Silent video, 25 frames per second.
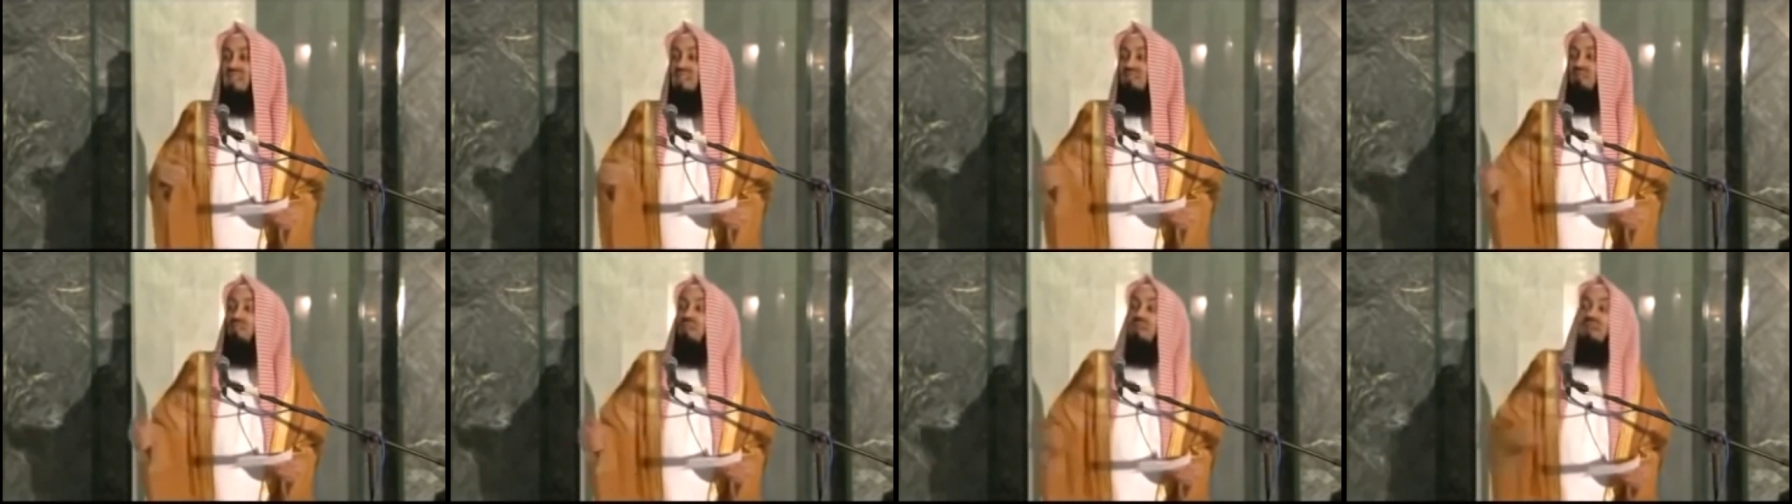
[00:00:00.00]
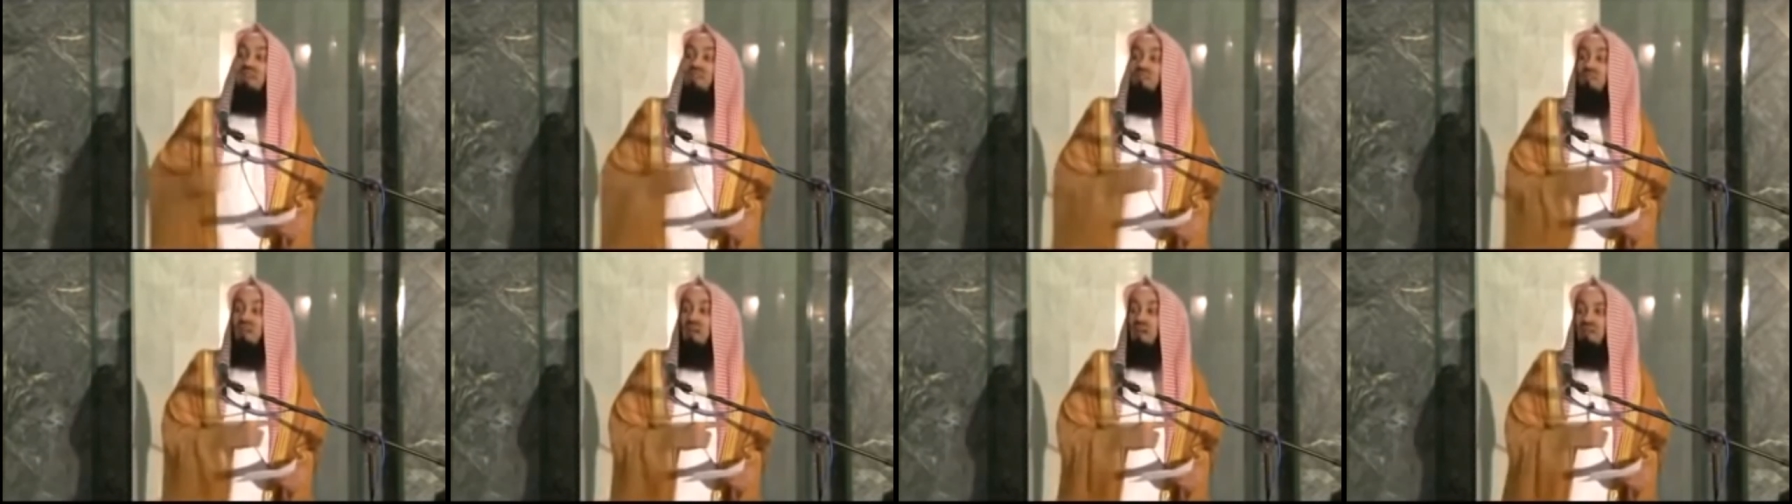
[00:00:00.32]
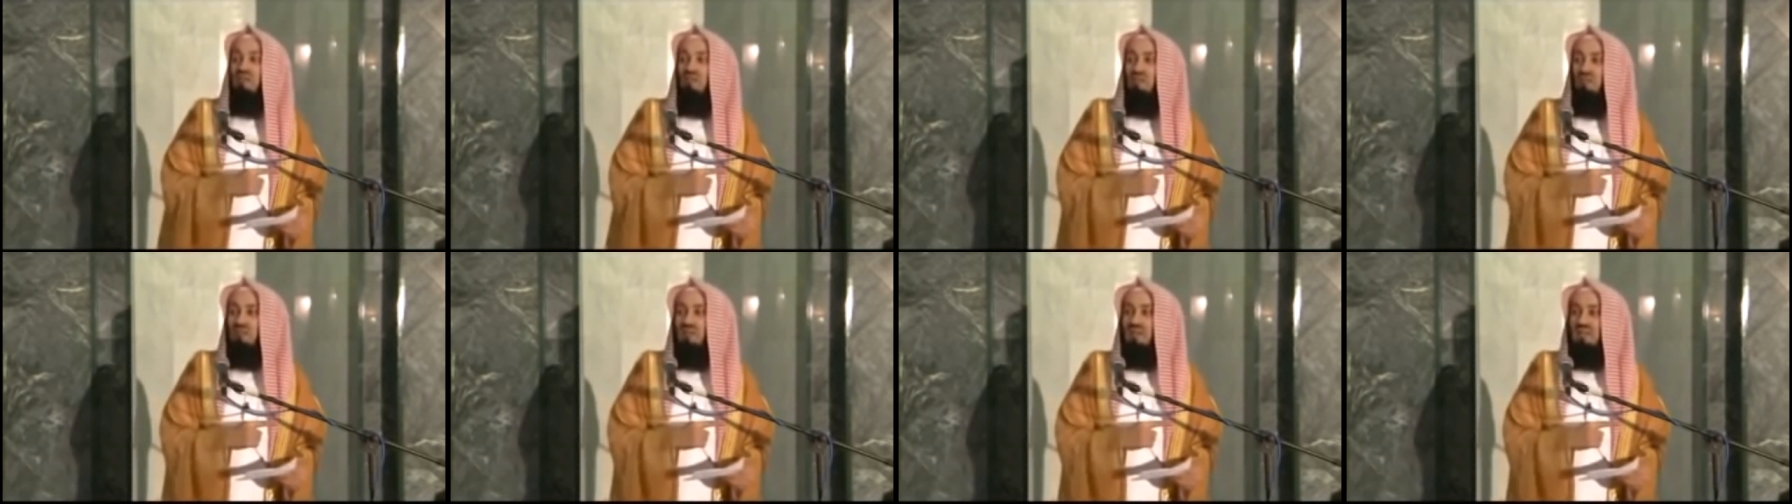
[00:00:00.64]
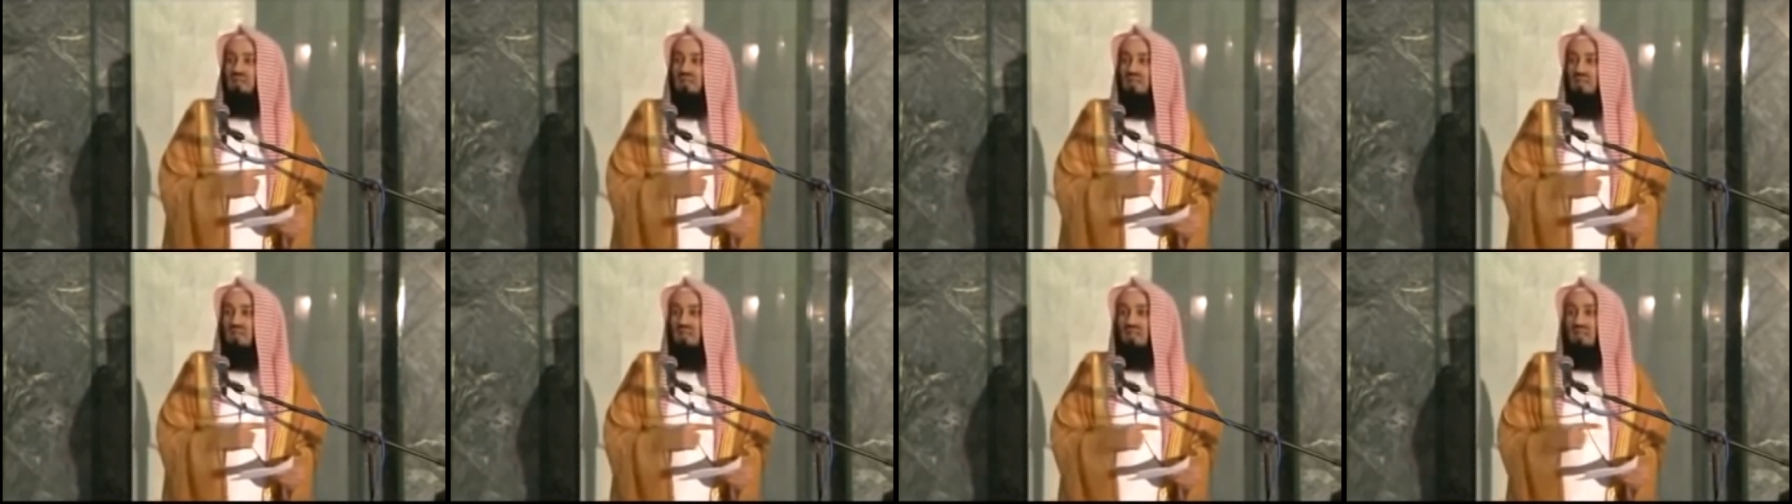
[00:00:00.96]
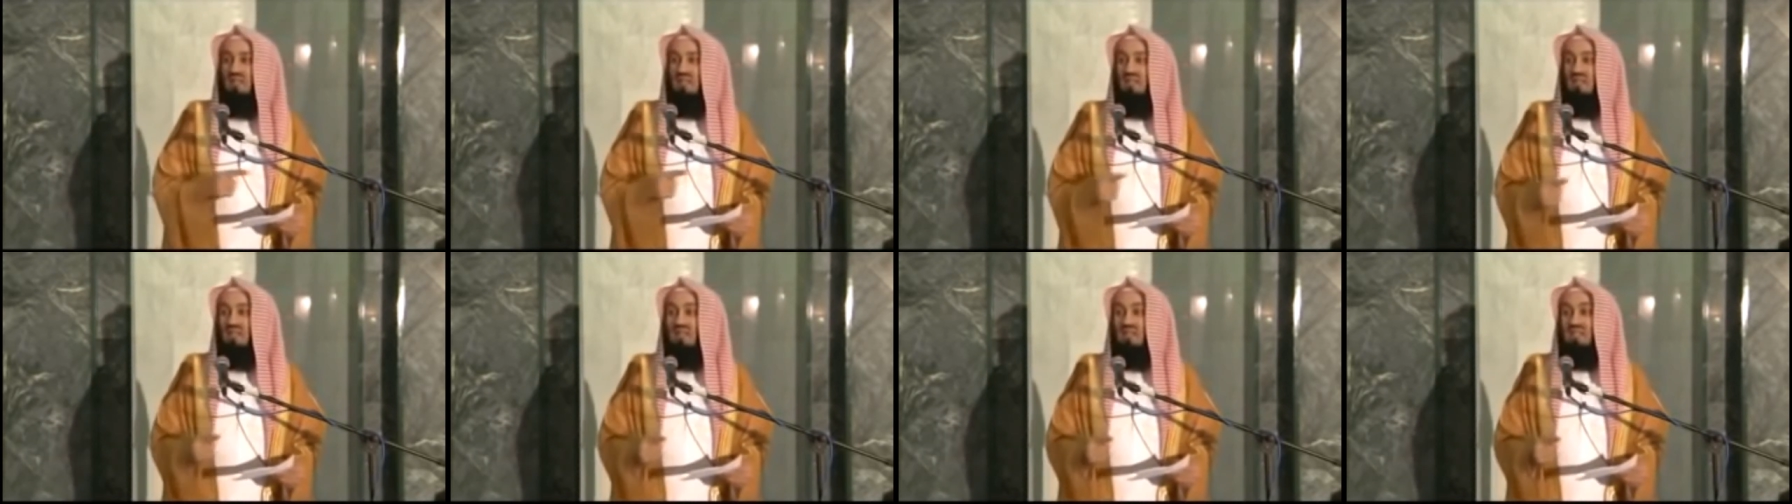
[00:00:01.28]
stay very far from it.
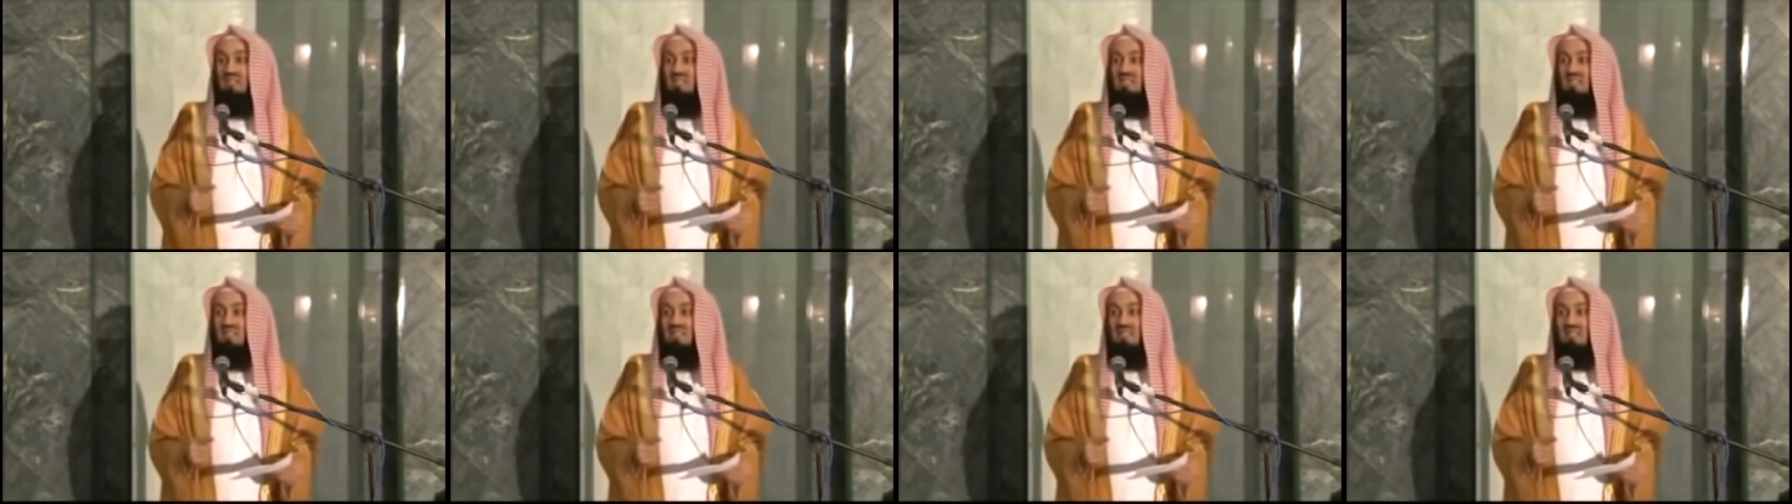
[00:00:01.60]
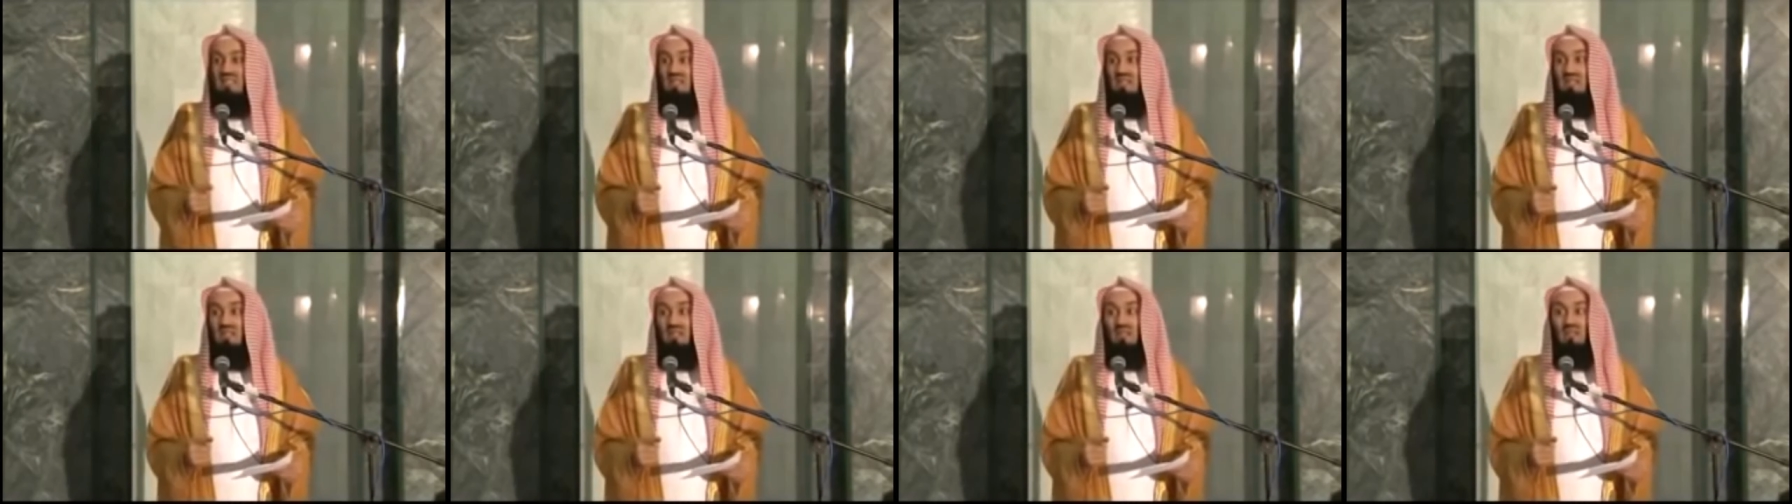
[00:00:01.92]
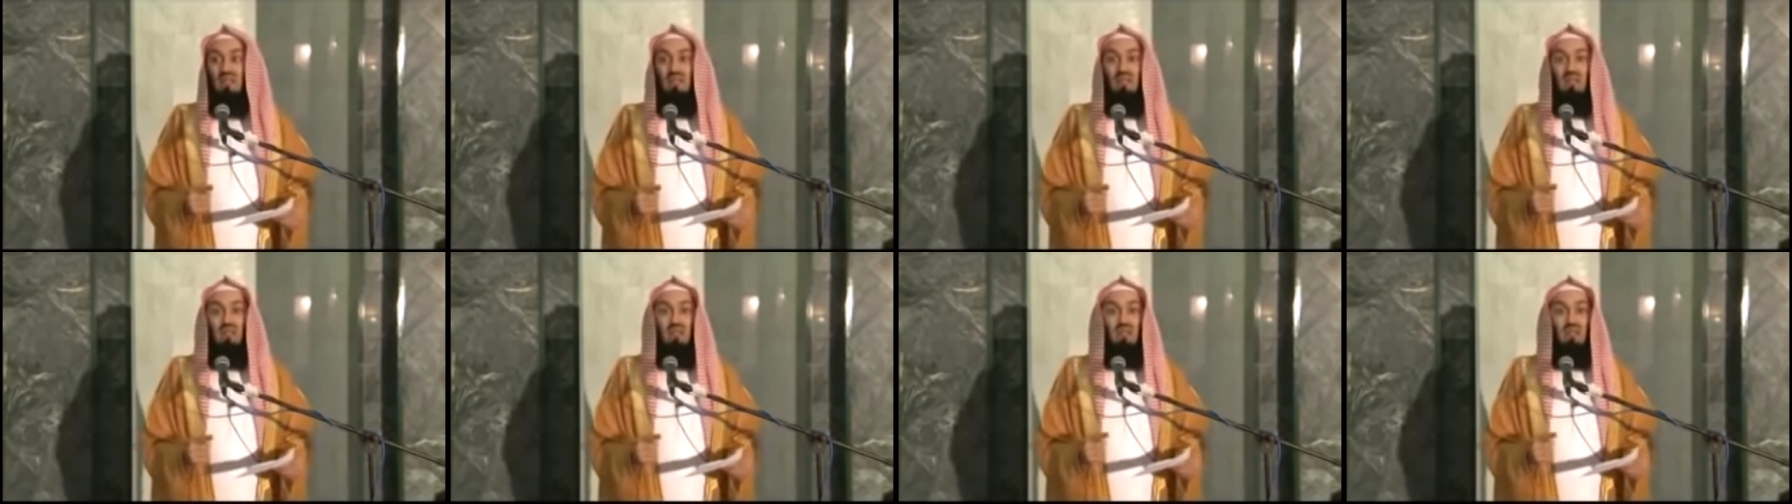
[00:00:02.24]
Then Allah says,